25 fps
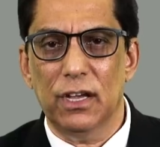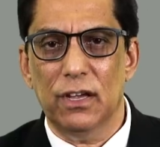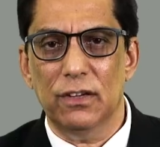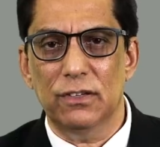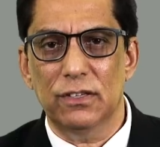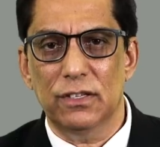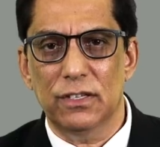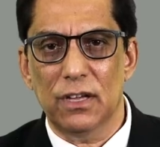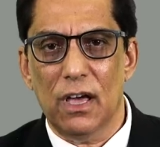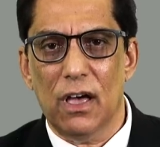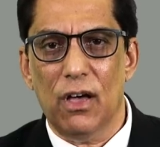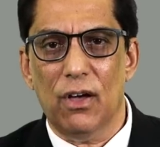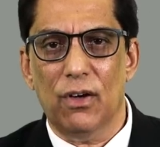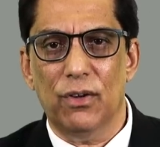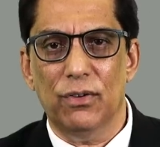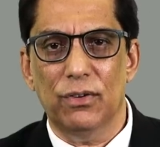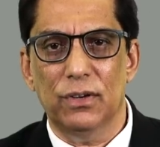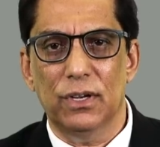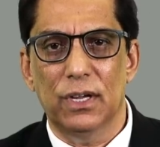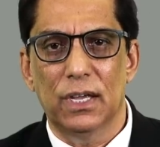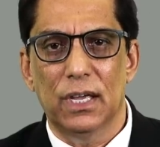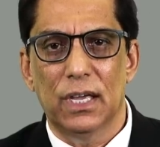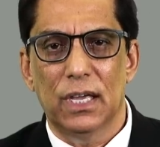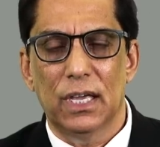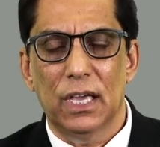us down,
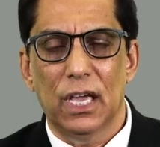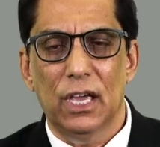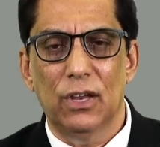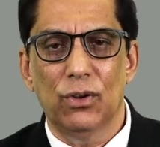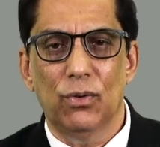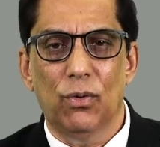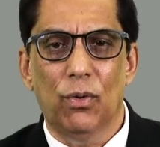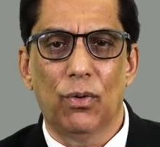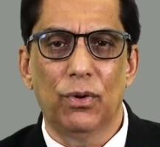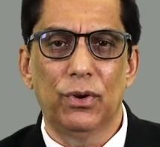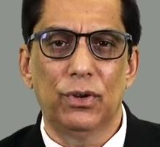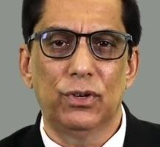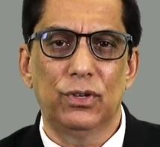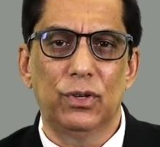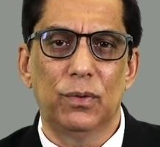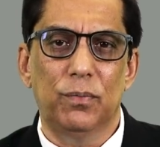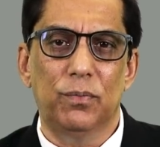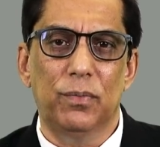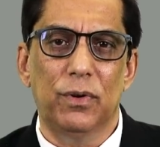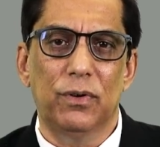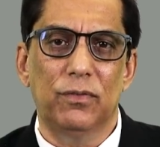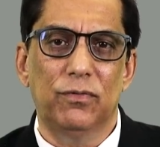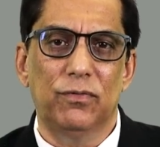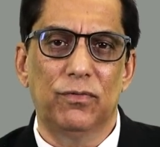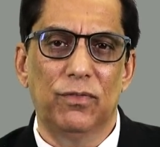in order to
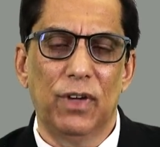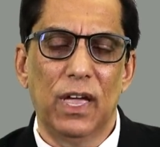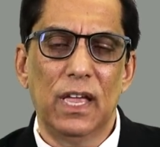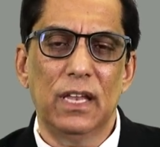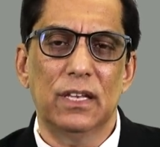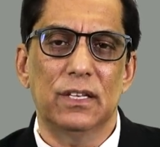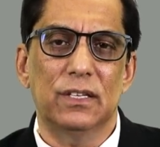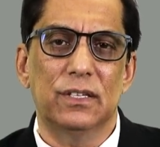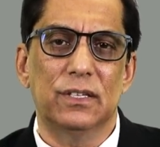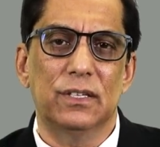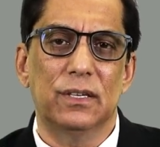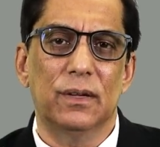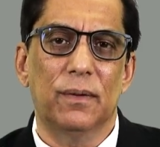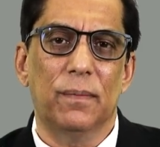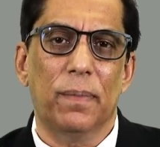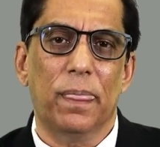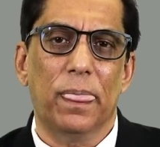prevent